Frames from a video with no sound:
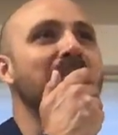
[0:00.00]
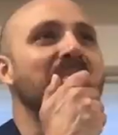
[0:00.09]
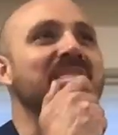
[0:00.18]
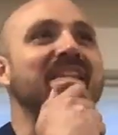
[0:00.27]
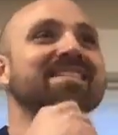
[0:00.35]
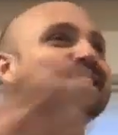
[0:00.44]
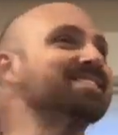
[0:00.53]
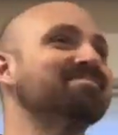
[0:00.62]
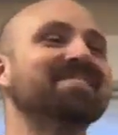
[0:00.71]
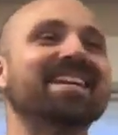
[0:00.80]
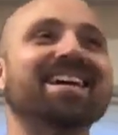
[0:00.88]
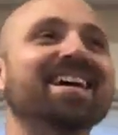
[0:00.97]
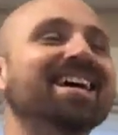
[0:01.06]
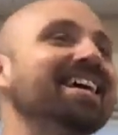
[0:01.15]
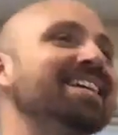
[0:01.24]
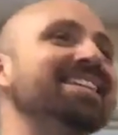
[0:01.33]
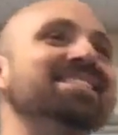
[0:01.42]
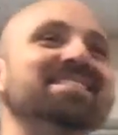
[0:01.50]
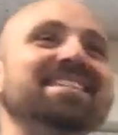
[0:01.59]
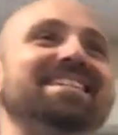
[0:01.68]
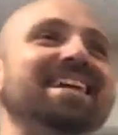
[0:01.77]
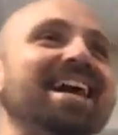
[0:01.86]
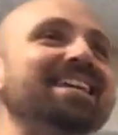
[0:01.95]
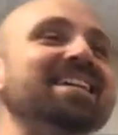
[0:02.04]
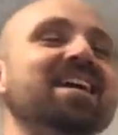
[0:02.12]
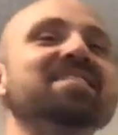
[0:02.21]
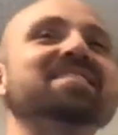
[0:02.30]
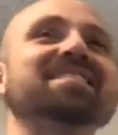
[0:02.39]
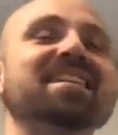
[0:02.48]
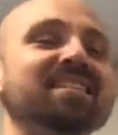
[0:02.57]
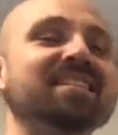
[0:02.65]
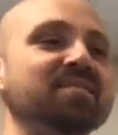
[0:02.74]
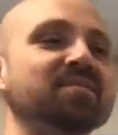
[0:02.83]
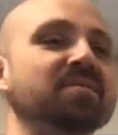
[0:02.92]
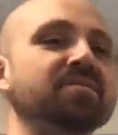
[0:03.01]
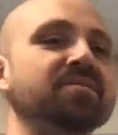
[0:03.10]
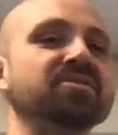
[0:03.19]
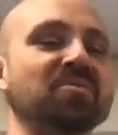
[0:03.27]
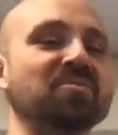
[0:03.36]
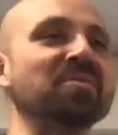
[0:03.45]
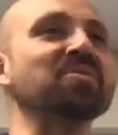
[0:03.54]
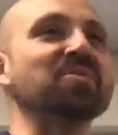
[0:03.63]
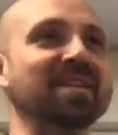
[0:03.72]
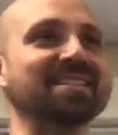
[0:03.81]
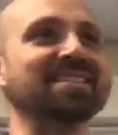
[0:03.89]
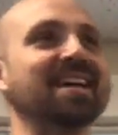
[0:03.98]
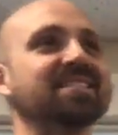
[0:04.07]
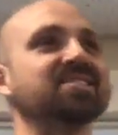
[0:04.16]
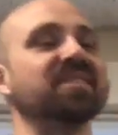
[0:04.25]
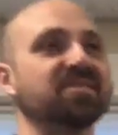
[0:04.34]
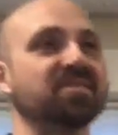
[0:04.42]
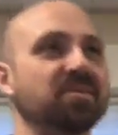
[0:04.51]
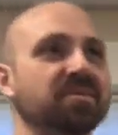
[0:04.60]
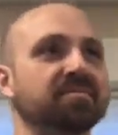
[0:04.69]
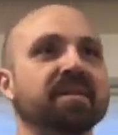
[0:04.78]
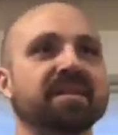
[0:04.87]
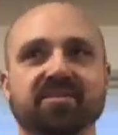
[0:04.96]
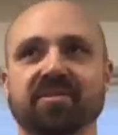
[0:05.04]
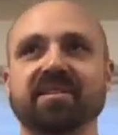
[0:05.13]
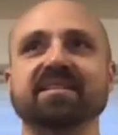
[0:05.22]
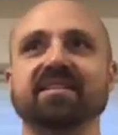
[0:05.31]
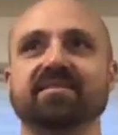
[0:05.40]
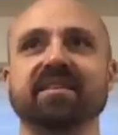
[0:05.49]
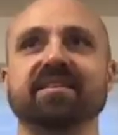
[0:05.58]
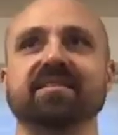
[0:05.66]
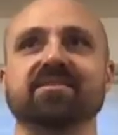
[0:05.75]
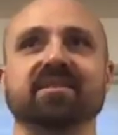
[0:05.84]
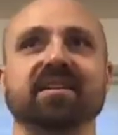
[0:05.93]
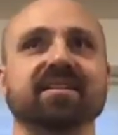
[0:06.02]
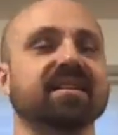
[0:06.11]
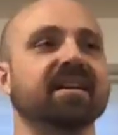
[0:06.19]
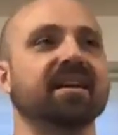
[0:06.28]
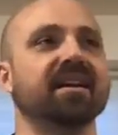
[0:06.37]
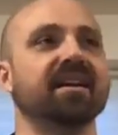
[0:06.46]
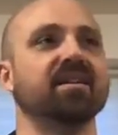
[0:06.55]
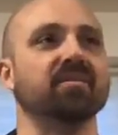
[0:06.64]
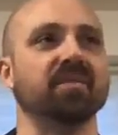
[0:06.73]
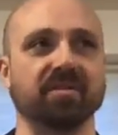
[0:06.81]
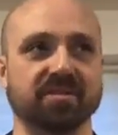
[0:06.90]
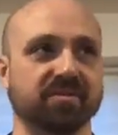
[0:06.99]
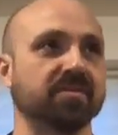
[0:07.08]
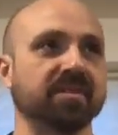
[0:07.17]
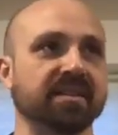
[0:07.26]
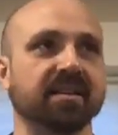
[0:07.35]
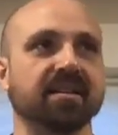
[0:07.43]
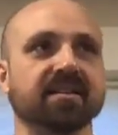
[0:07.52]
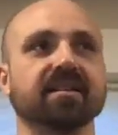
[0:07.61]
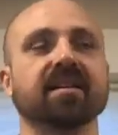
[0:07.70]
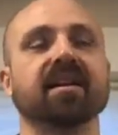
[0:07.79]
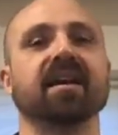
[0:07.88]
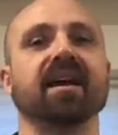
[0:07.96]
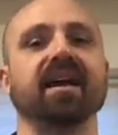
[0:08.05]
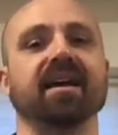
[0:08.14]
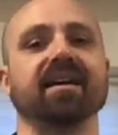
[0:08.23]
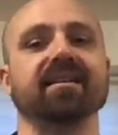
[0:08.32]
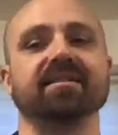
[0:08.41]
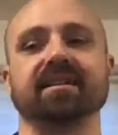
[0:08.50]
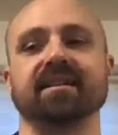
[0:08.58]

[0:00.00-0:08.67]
That's, you know what? I just a real quick aside. So I sold big screen TVs, right, when I was really young, and